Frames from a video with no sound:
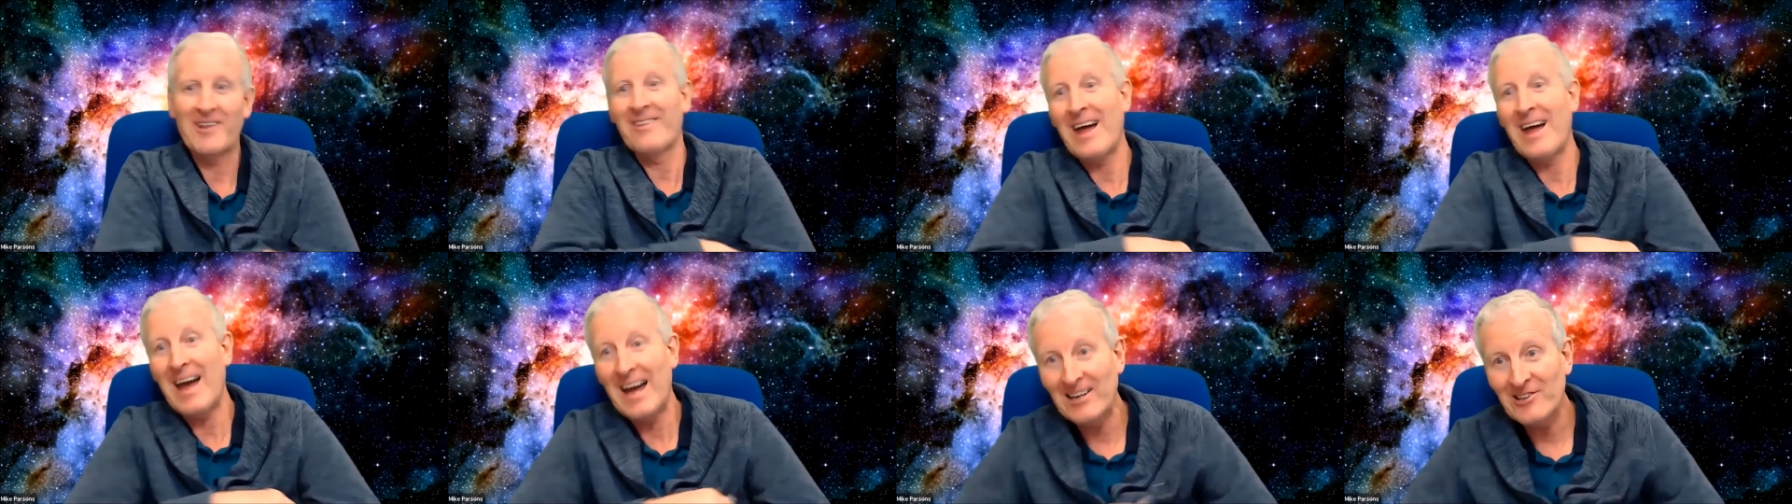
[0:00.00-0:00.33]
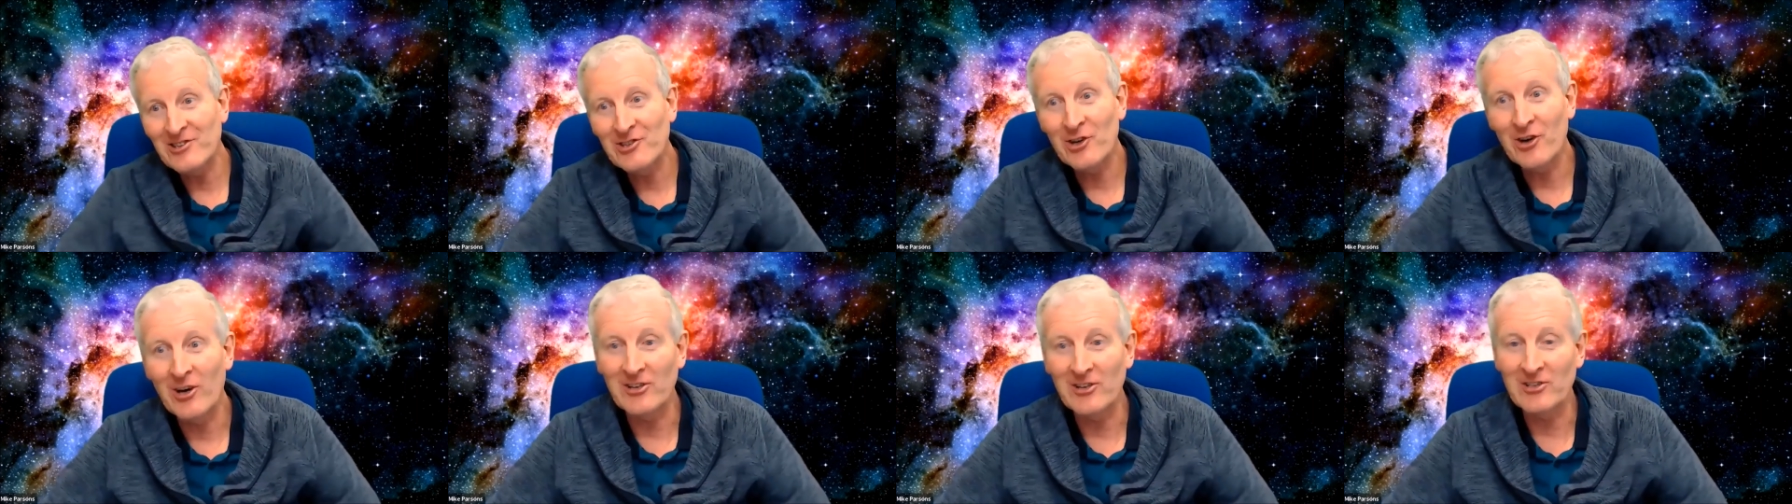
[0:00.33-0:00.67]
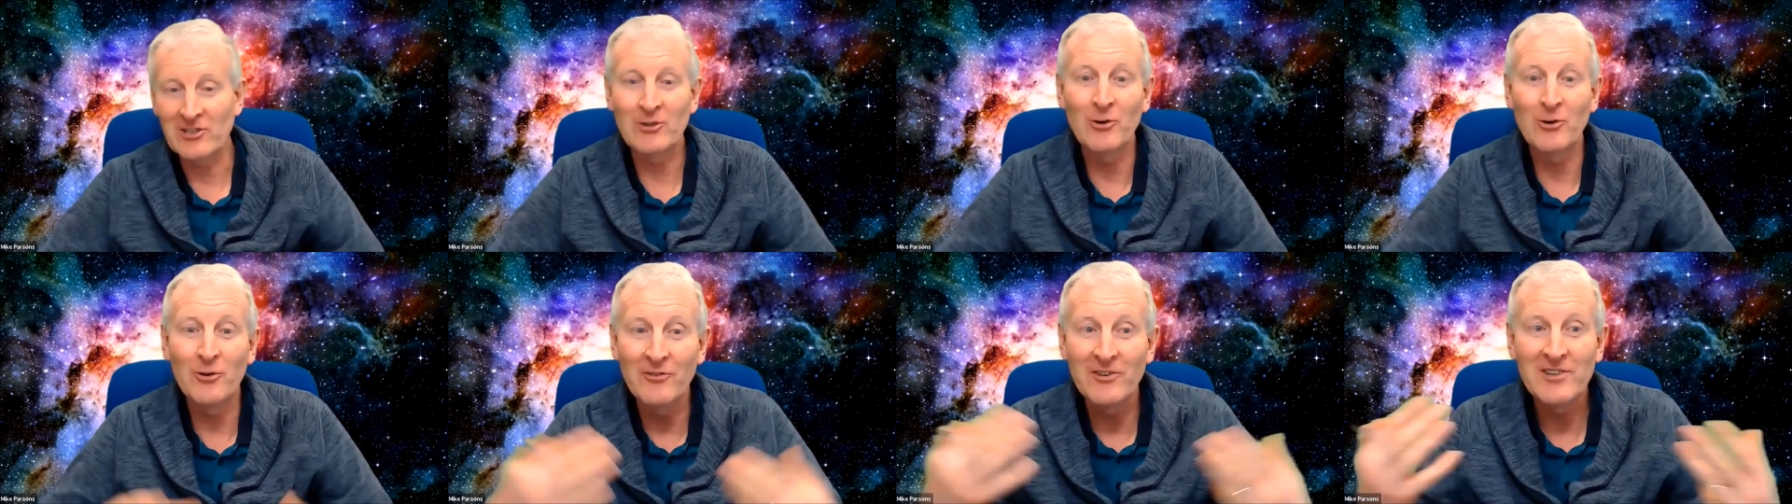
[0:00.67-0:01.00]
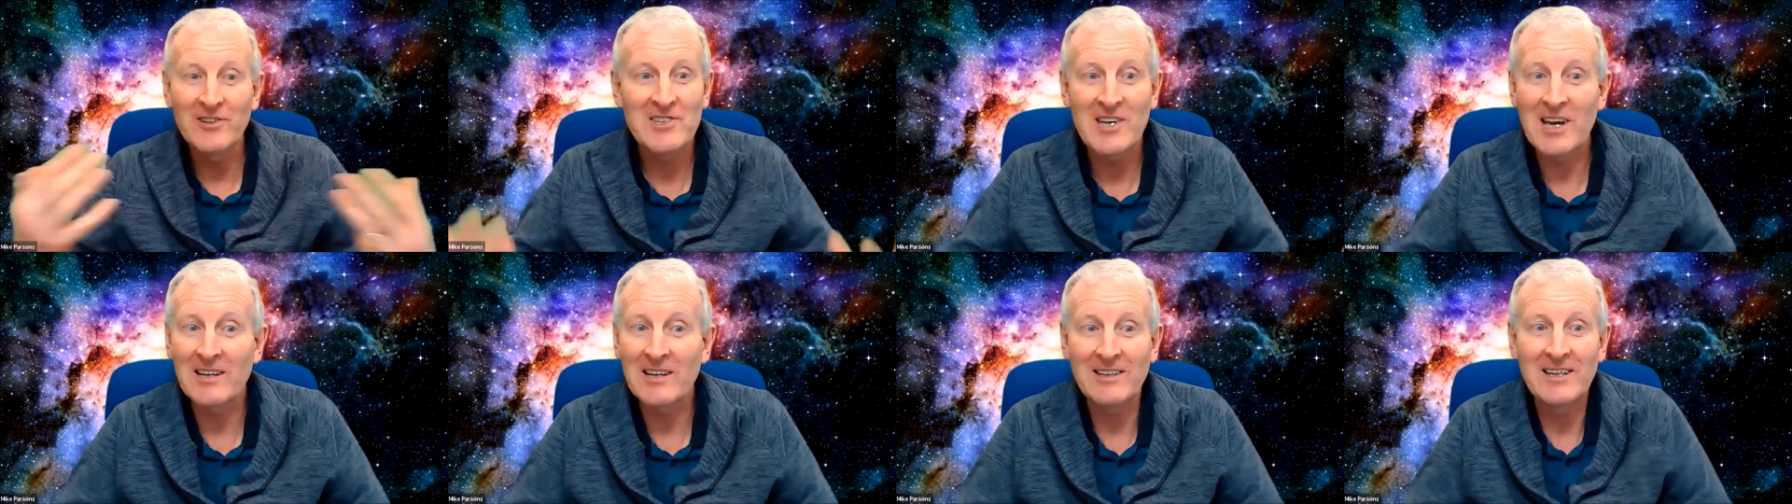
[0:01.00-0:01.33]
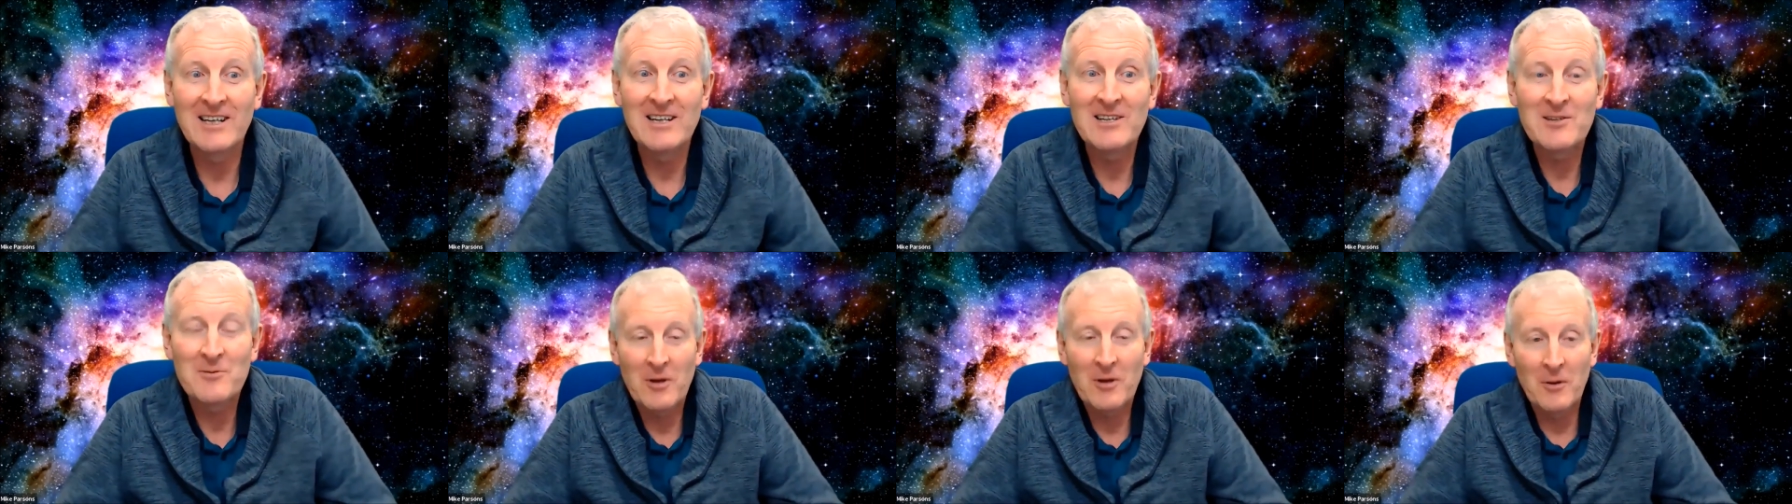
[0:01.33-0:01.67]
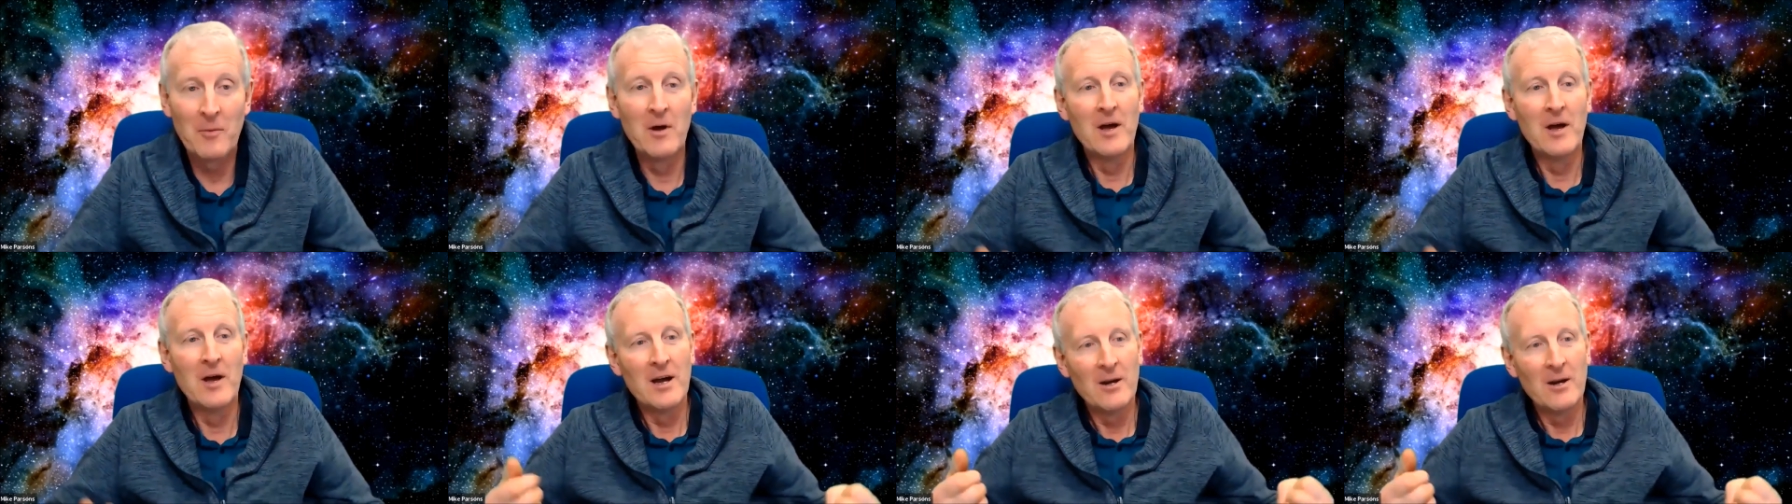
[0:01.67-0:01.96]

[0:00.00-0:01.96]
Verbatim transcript: that church and all of a sudden it's um,